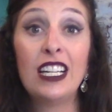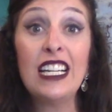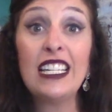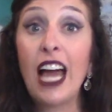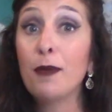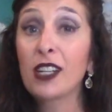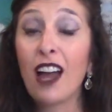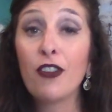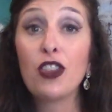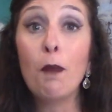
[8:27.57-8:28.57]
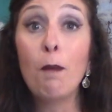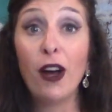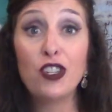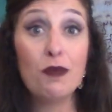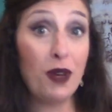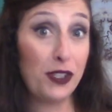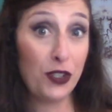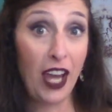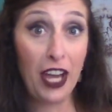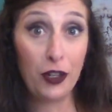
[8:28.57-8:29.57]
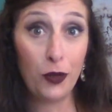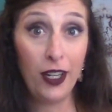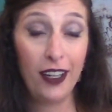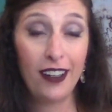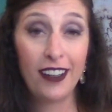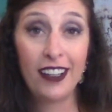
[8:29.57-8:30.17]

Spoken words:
Time to cover the budget buster category.